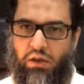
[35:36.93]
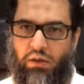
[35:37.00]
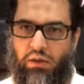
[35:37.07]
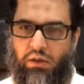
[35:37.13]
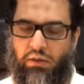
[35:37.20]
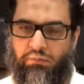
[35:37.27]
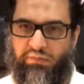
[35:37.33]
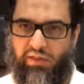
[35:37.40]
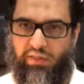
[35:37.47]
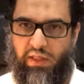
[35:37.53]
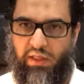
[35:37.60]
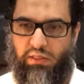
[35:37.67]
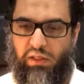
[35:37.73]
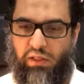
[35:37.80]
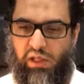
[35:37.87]

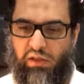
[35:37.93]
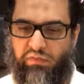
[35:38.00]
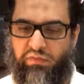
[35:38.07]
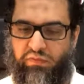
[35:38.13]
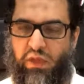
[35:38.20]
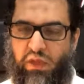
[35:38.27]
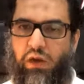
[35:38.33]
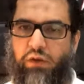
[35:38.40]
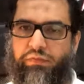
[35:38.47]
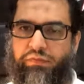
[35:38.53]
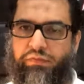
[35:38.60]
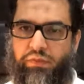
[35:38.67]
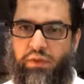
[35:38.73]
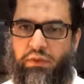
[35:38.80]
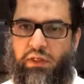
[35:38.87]
within these kind of
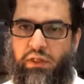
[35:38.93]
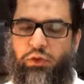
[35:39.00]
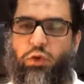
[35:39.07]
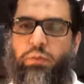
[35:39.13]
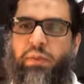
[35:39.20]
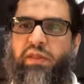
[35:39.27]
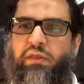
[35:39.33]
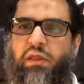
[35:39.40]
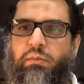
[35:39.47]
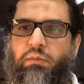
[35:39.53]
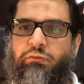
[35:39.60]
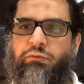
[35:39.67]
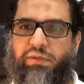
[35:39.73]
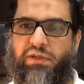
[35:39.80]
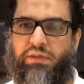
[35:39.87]
the Deobandi
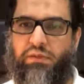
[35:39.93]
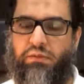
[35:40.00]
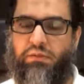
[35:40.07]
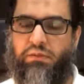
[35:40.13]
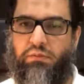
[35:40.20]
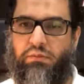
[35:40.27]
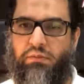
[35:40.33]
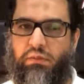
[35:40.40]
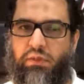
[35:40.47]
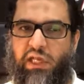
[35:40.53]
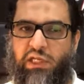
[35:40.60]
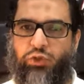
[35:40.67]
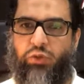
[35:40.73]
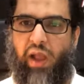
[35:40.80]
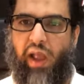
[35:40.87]
movement, then
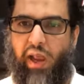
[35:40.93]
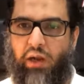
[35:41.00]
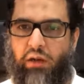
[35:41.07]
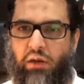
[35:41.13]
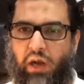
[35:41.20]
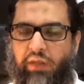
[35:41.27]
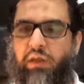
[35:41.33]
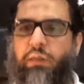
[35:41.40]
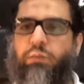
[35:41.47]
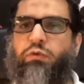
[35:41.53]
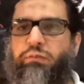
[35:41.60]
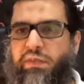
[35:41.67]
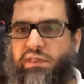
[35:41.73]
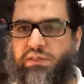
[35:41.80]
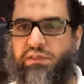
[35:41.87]
you had other
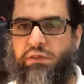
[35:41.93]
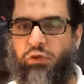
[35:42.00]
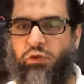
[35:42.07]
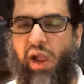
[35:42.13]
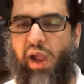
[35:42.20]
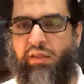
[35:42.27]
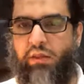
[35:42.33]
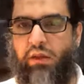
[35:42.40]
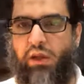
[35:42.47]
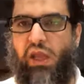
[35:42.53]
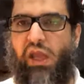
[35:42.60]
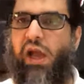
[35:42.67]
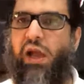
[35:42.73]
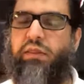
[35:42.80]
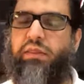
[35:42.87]
movements. You had the
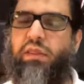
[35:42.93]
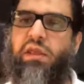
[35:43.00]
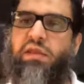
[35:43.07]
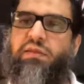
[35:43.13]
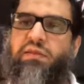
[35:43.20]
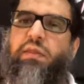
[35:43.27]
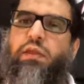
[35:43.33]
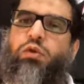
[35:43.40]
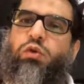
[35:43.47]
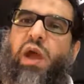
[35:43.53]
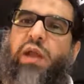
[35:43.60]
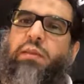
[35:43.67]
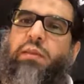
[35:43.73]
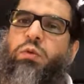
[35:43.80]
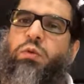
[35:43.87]
Hayatis and you had
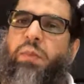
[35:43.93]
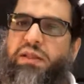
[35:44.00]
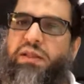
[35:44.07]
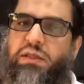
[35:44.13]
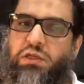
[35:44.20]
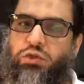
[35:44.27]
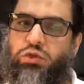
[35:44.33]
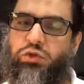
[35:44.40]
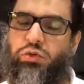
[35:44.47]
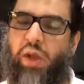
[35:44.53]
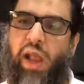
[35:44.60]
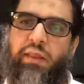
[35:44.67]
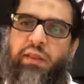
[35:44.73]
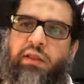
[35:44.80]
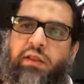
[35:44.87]
the Mamatis. So you
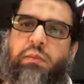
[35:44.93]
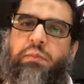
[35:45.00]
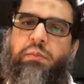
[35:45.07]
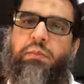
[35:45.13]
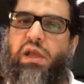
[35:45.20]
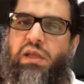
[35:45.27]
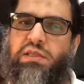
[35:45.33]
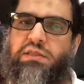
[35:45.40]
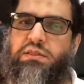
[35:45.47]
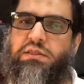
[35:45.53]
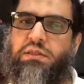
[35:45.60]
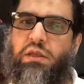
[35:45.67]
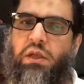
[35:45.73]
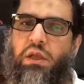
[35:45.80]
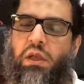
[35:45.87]
had the Tabligis,
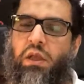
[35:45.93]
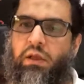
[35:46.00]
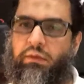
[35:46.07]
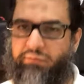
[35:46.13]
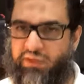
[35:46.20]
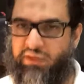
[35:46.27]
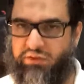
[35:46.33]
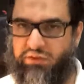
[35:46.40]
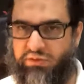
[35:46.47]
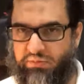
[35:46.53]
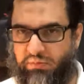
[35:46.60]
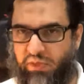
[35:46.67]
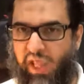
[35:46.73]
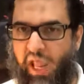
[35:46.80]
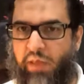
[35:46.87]
which
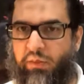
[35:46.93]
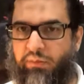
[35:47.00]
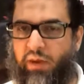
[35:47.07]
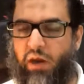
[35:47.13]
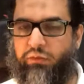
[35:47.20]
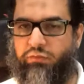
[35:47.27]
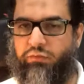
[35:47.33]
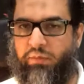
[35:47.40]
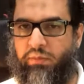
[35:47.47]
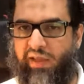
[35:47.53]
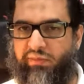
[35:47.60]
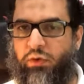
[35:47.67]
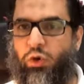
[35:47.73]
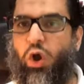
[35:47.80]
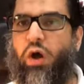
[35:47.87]
came about from as
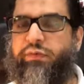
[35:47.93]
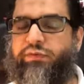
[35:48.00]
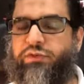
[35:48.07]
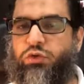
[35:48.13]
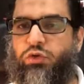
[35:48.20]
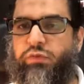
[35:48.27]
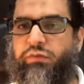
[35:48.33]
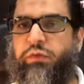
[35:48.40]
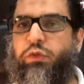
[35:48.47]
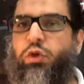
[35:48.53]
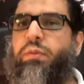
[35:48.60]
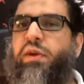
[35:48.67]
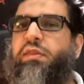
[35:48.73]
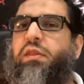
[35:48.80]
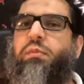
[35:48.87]
an offshoot of the
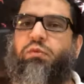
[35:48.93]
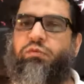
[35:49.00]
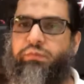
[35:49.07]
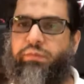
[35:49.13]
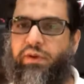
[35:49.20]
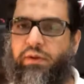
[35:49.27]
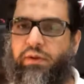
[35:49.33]
Deobandi movement.